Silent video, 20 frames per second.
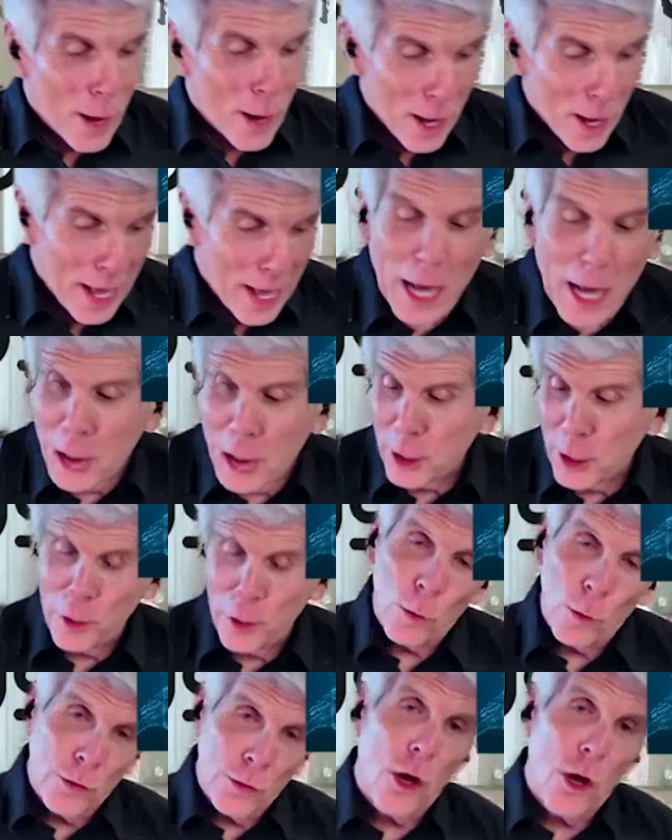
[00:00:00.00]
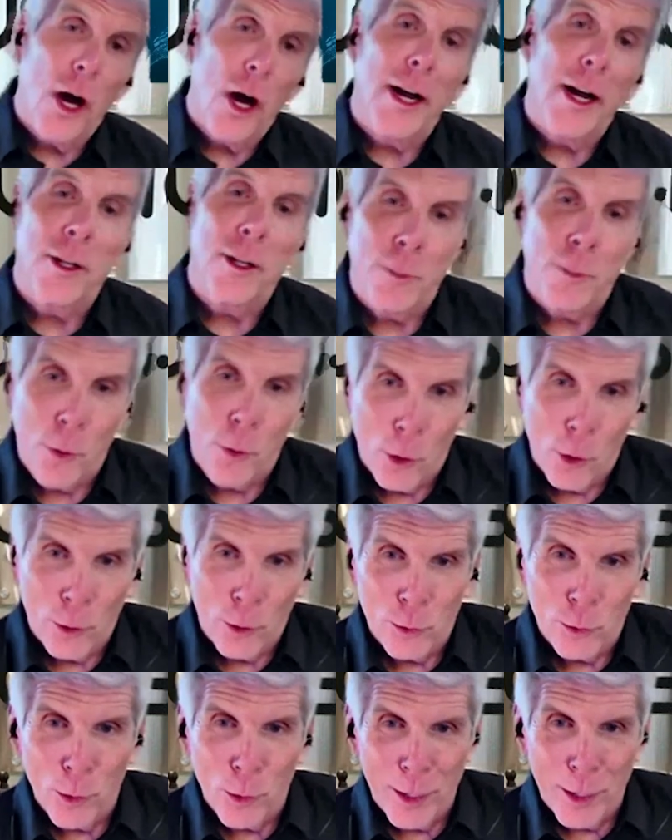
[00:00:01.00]
Well, actually, it was
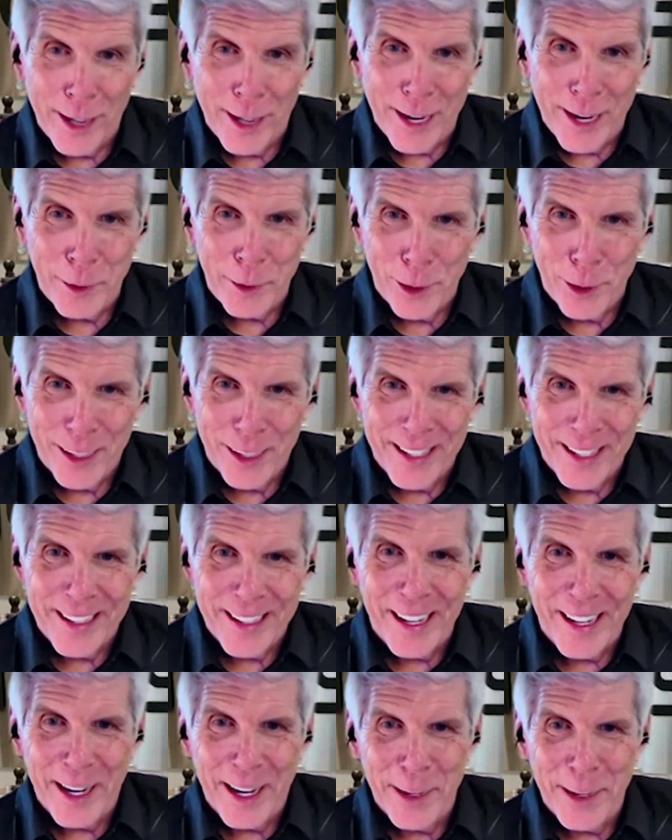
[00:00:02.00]
ConExpo is where we debuted it,